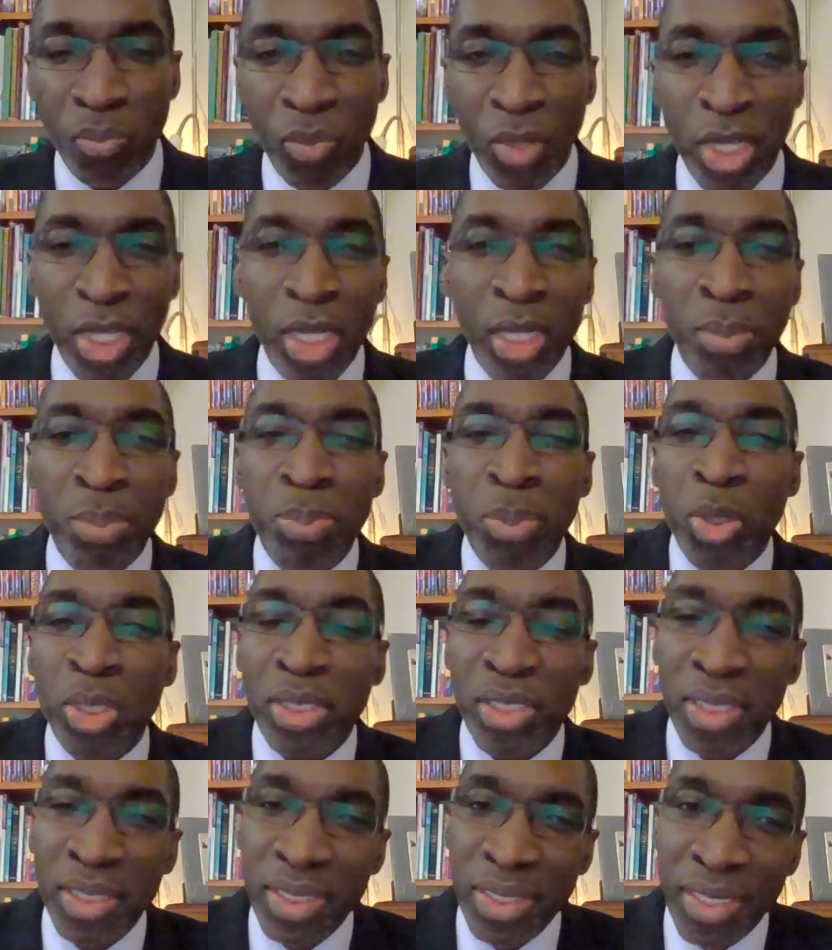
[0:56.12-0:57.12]
and an
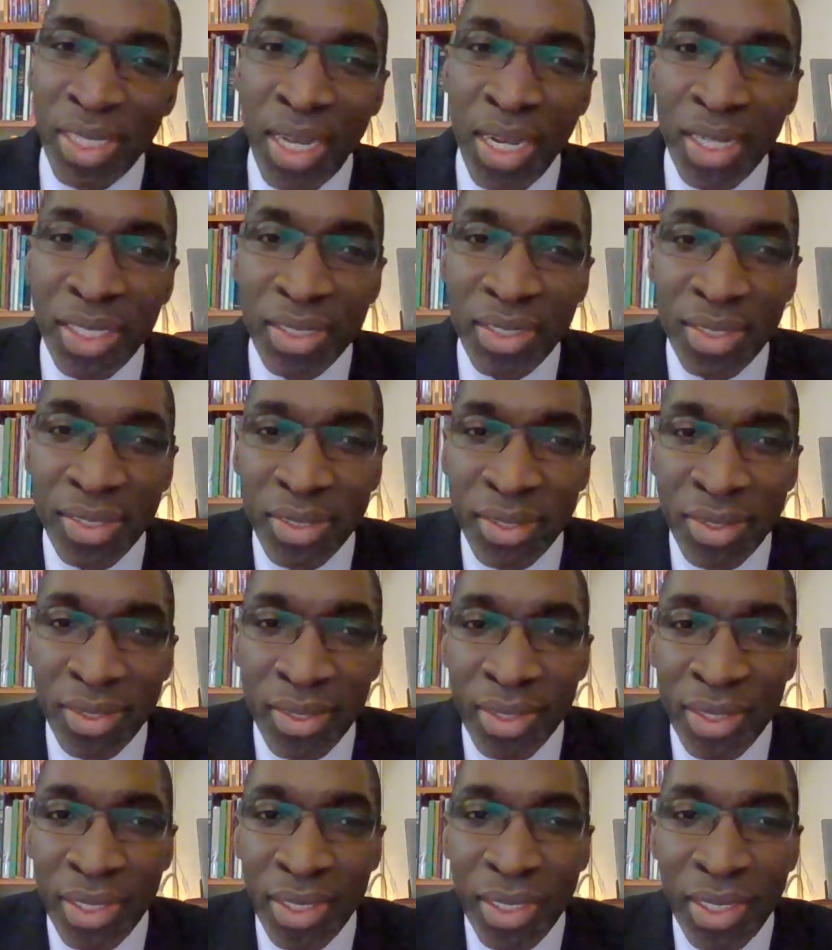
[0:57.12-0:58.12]
important start.
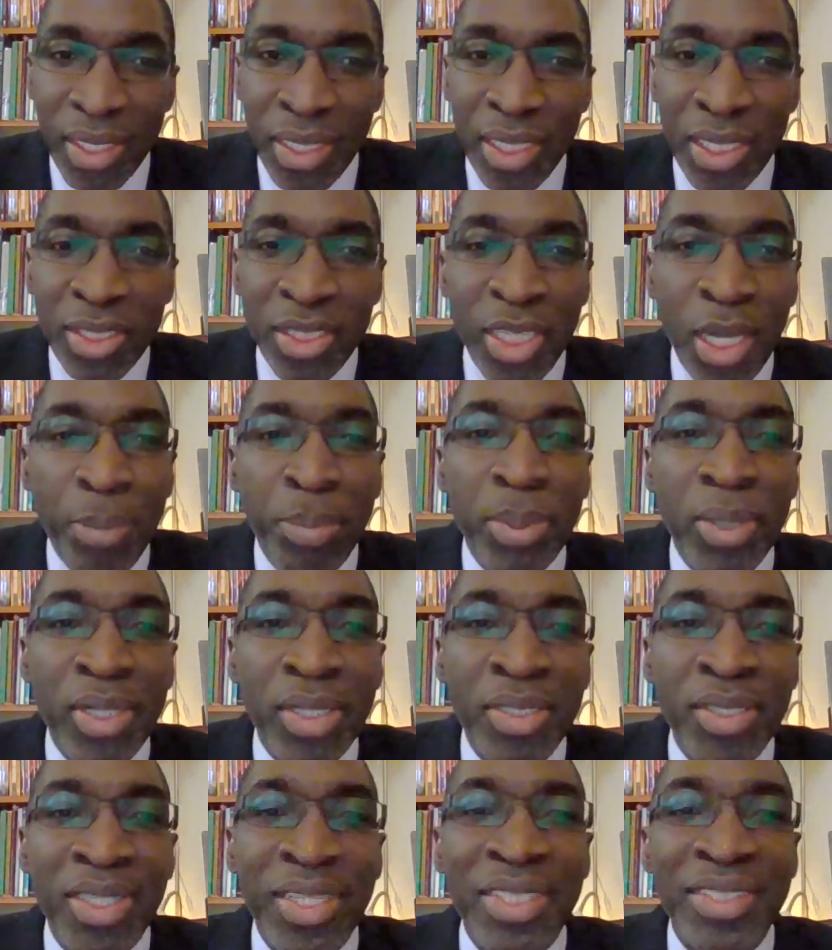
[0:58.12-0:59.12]

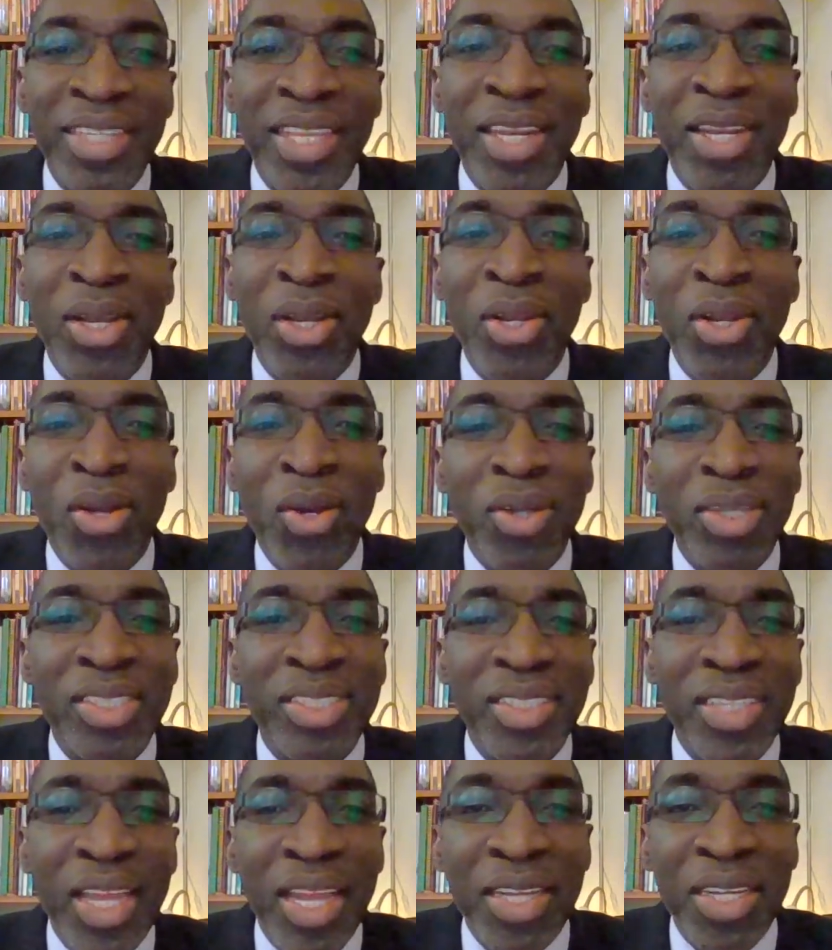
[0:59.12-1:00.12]
Japan is a long
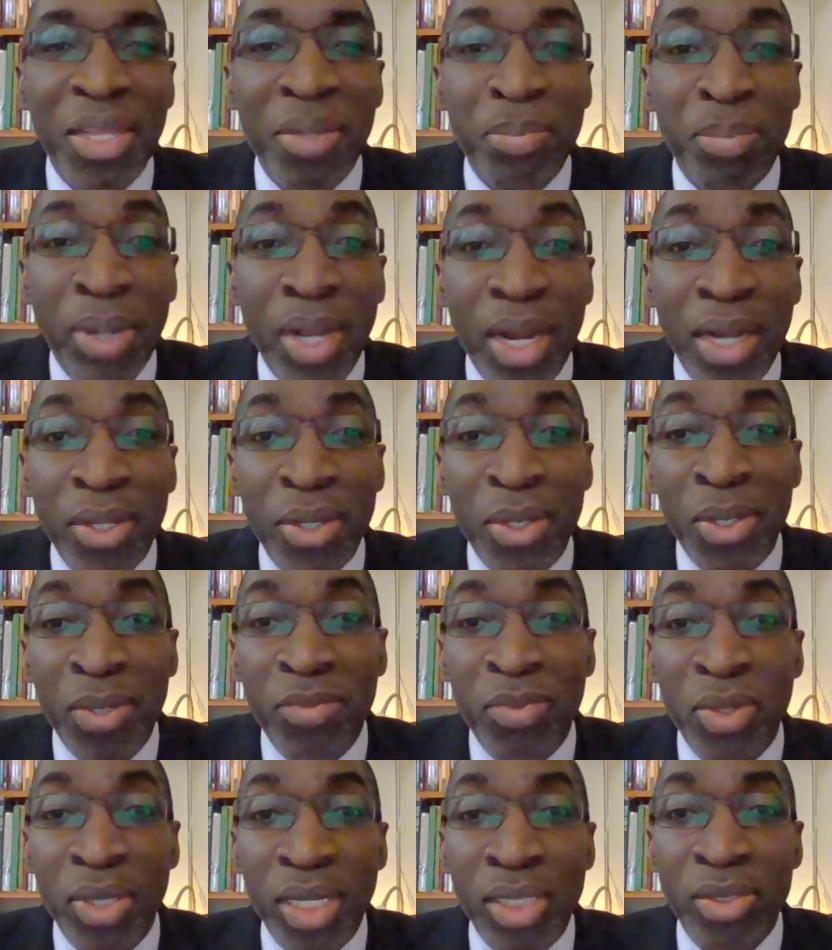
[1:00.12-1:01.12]
standing partner of
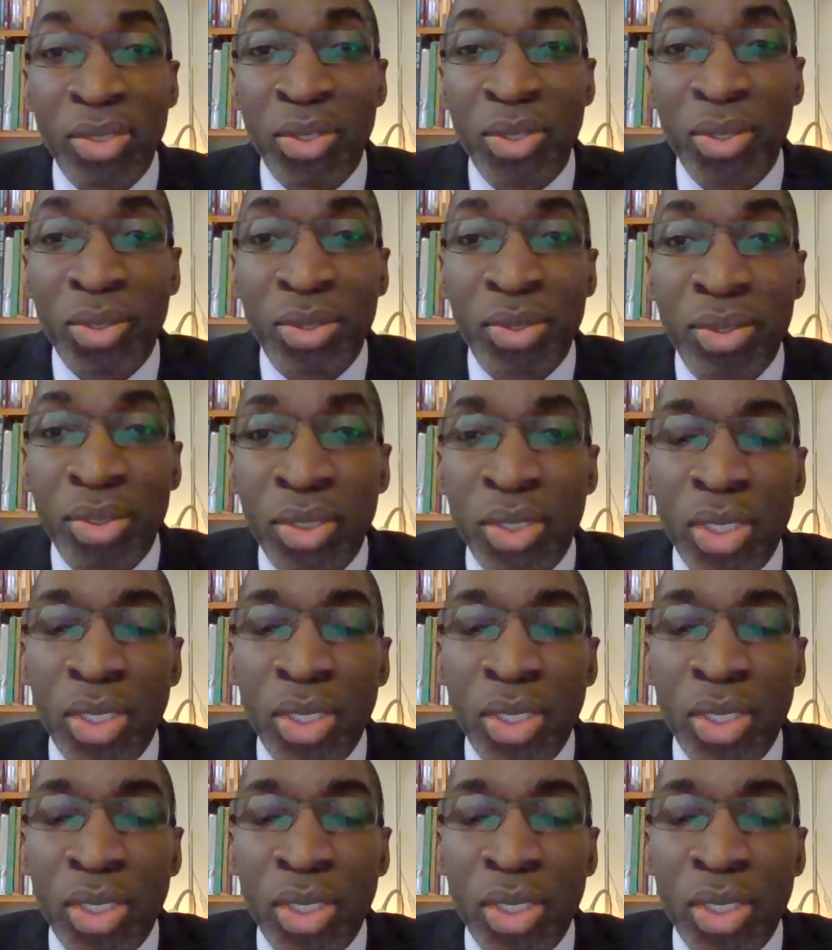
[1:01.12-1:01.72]
UNESCO